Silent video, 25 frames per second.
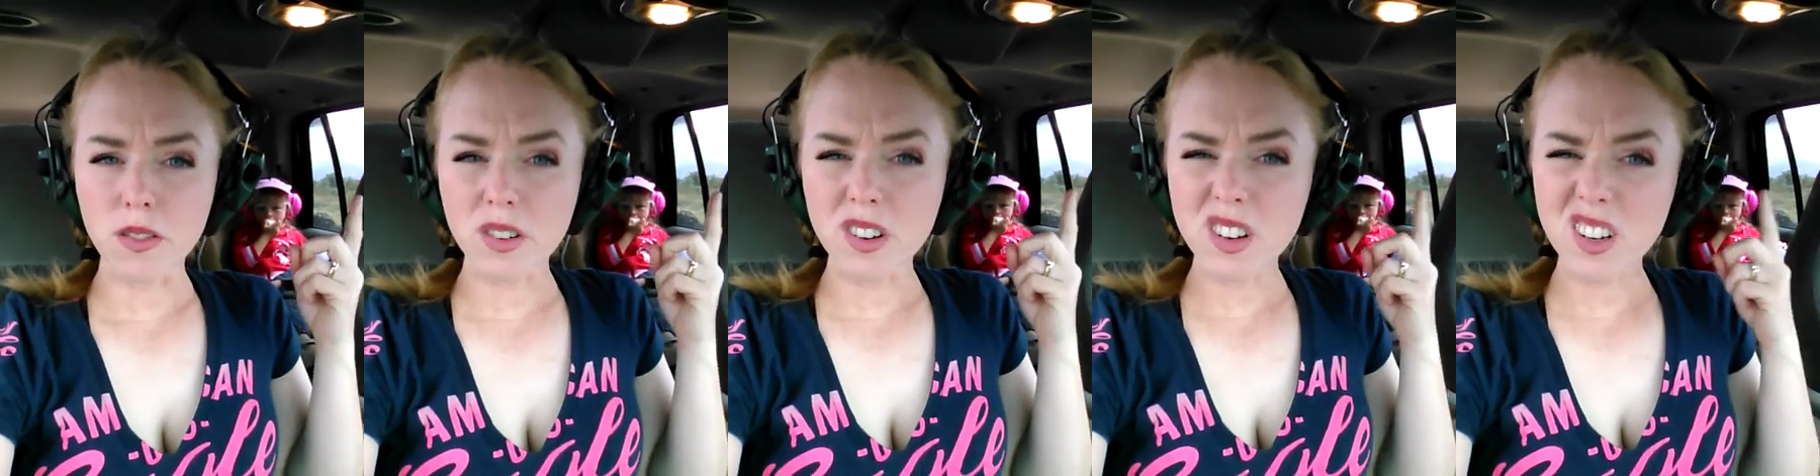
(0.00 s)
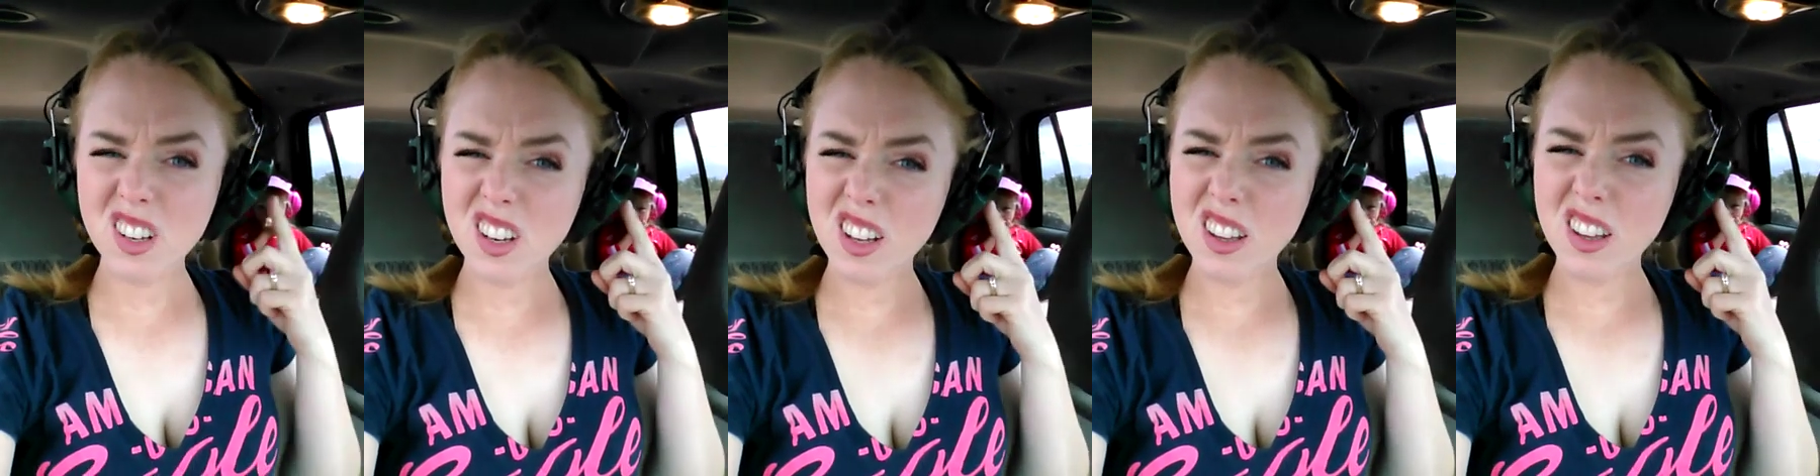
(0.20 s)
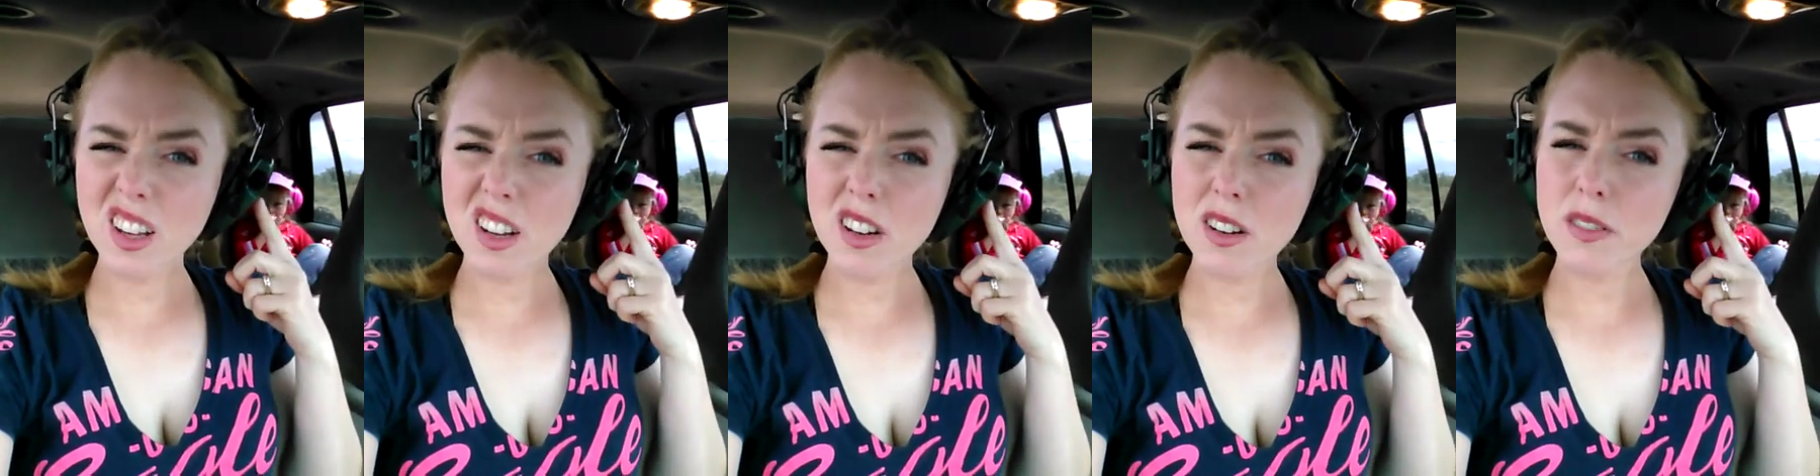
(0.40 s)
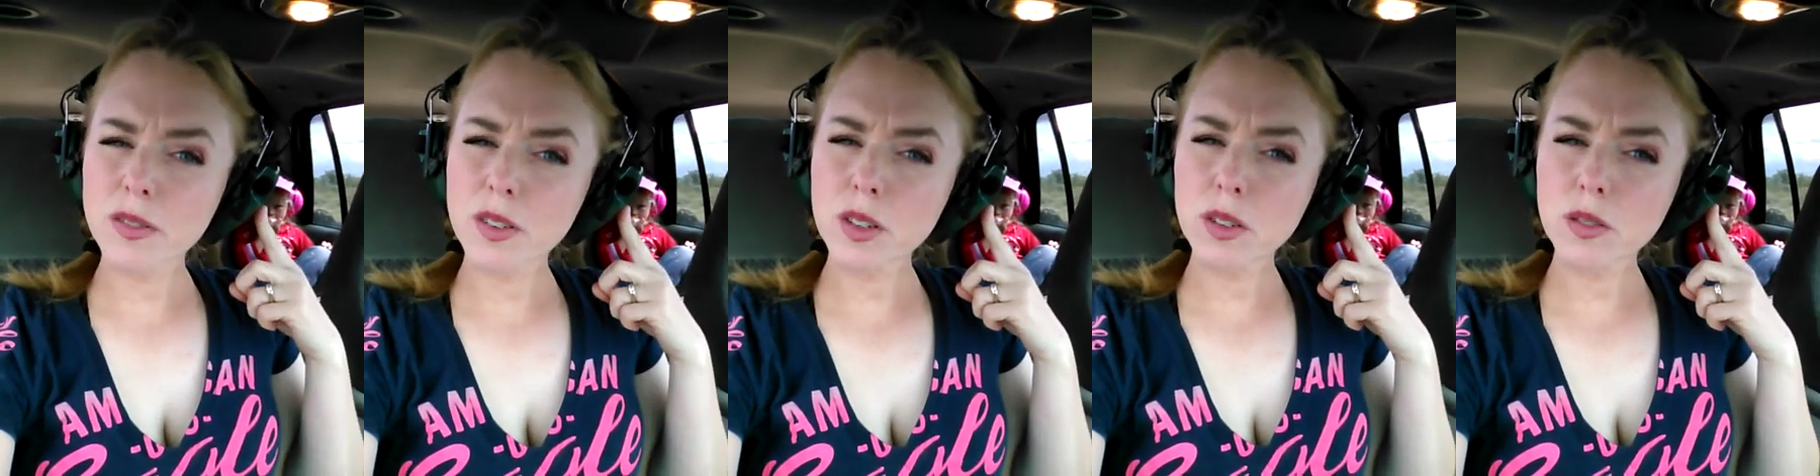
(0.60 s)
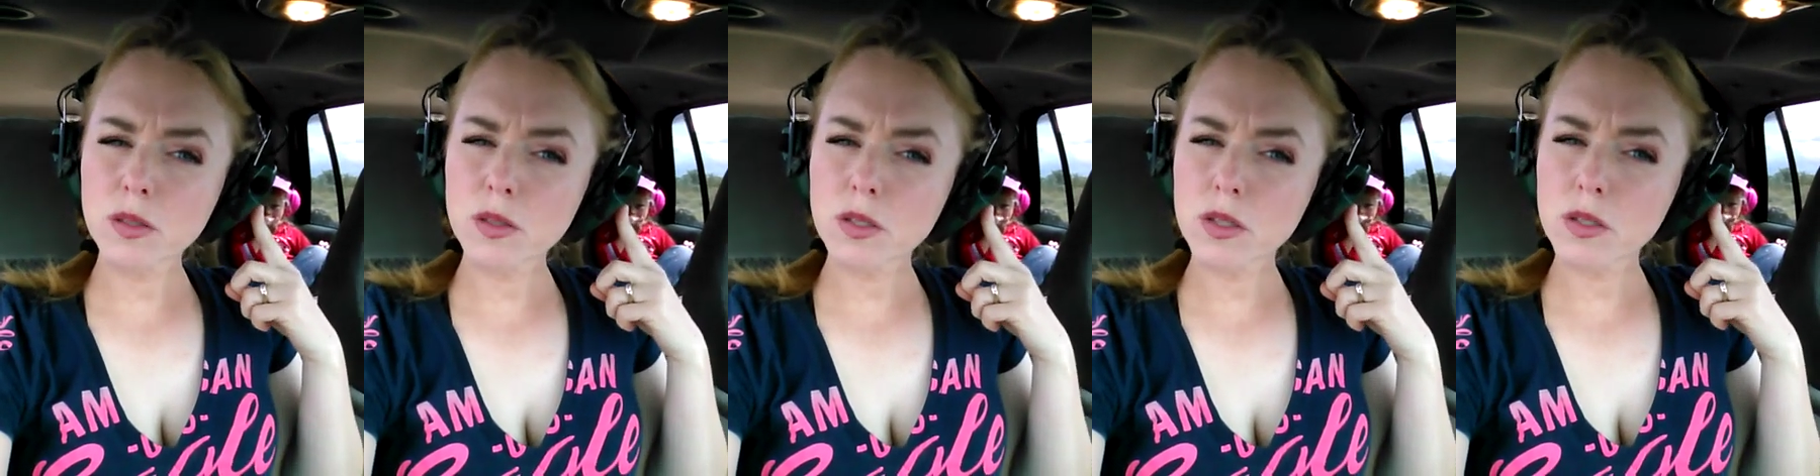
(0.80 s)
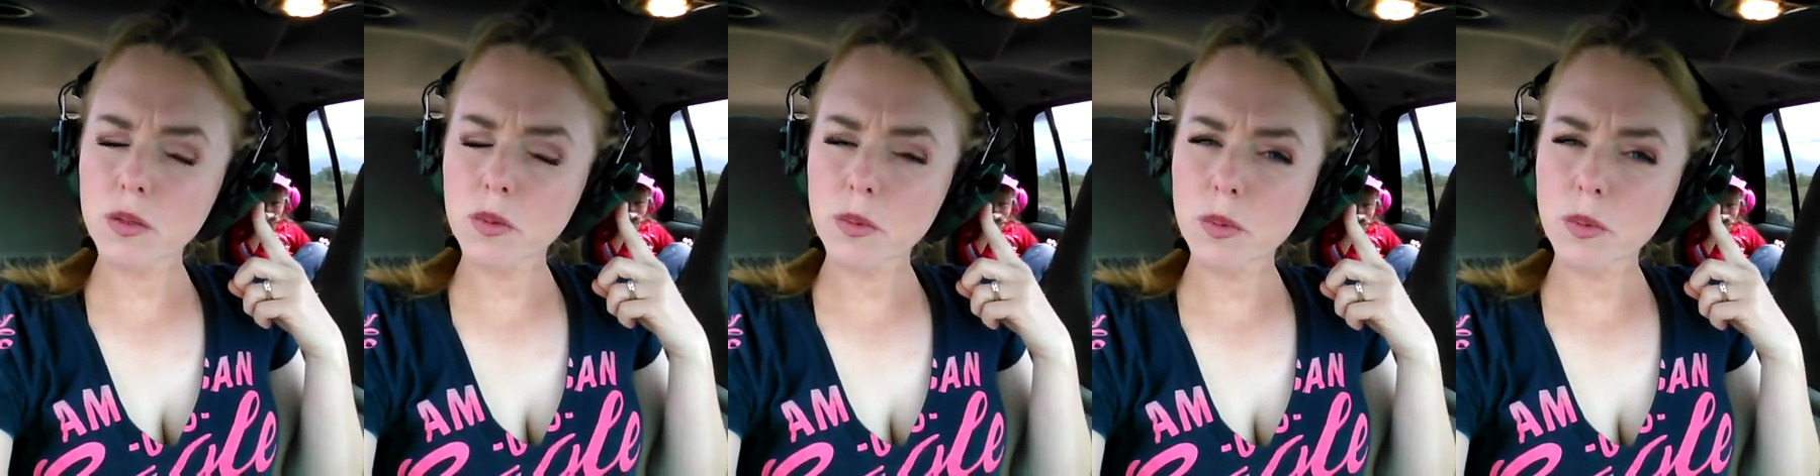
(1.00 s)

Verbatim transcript: verdict on the earphones